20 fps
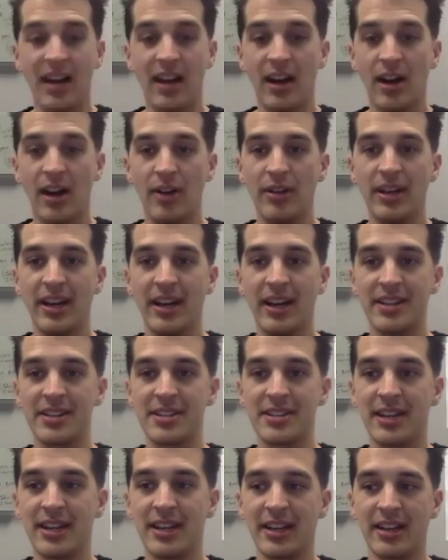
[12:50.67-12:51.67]
Oh yeah, it's
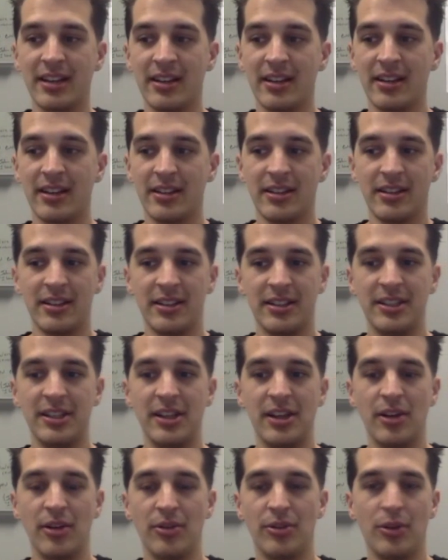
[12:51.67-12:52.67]
like, you
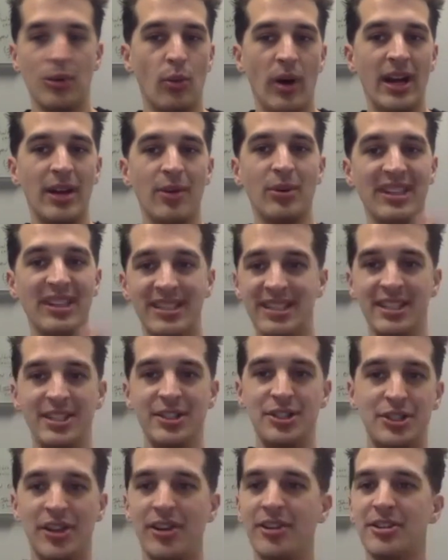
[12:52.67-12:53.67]
know, the way we did
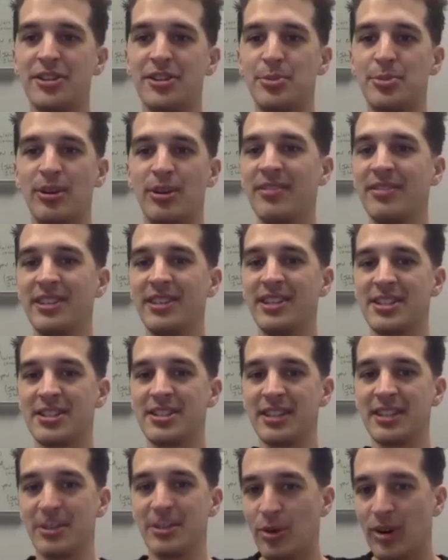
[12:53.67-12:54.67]
church
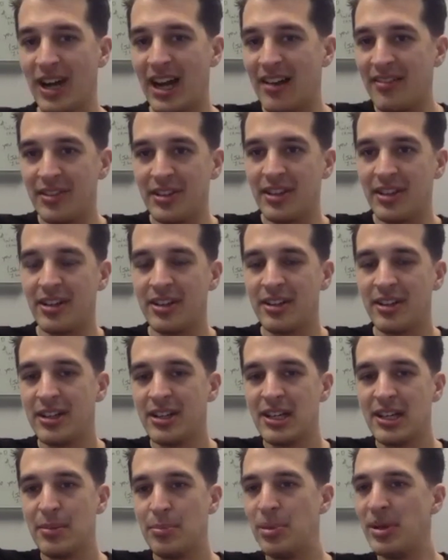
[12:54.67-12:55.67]
previously, we're having to
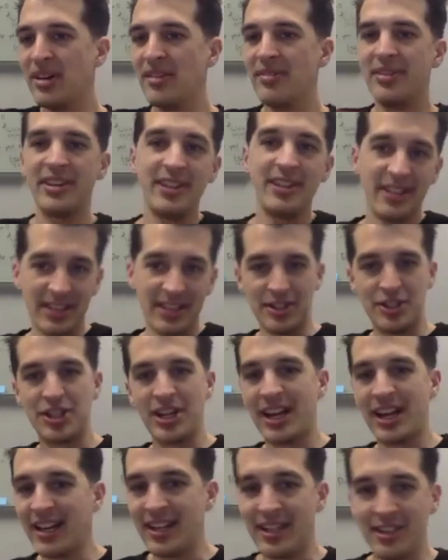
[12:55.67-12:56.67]
pivot and
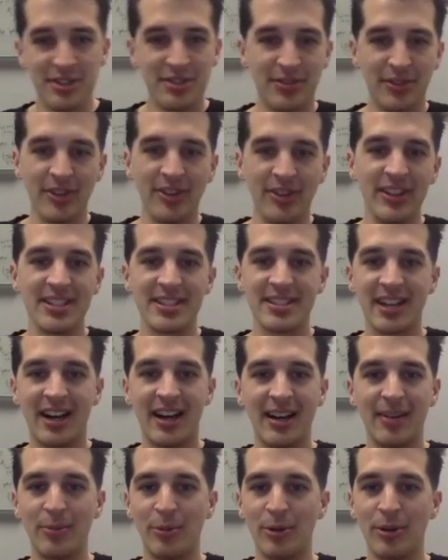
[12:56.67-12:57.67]
change for this
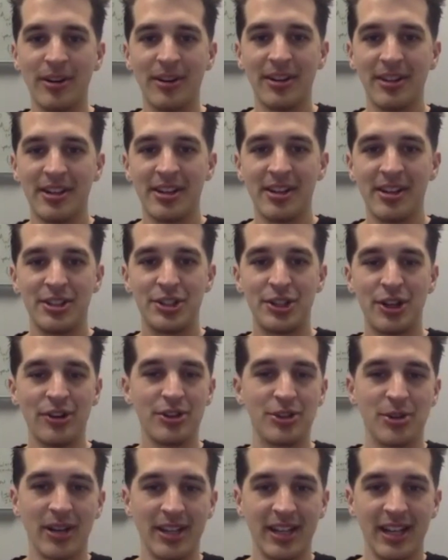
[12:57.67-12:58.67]
time. We're
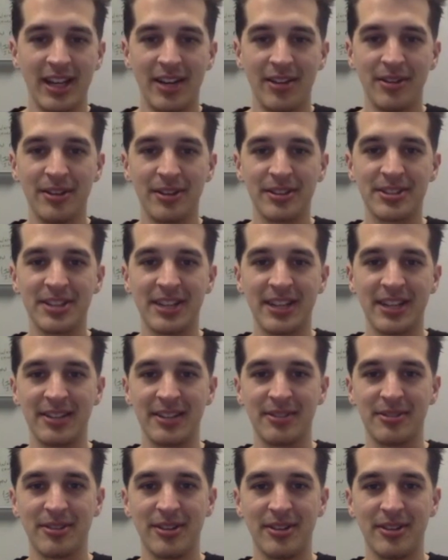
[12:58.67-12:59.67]
church right now looks like
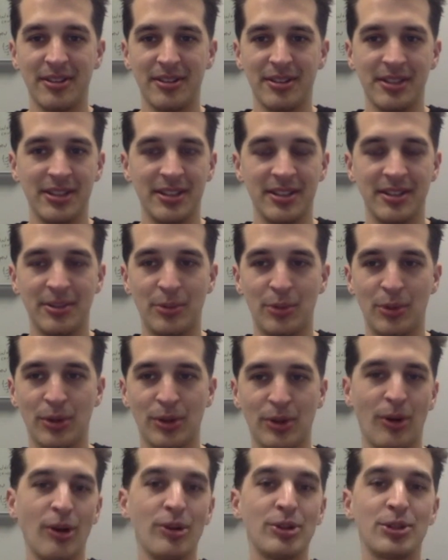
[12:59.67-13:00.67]
we're
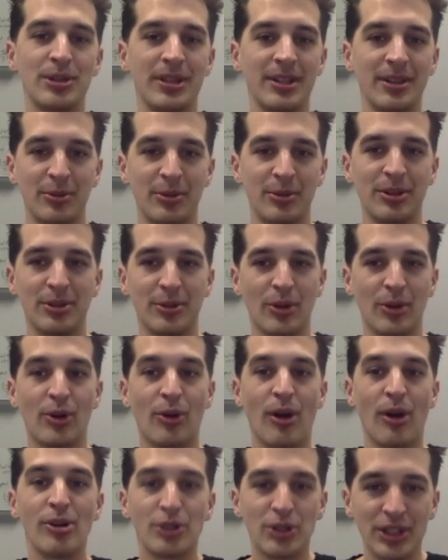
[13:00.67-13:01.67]
grocery
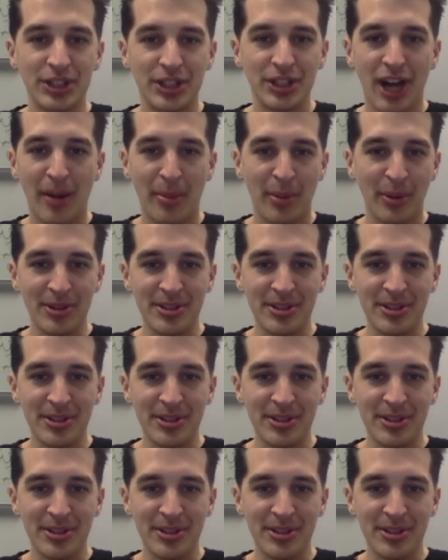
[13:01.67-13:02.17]
shopping.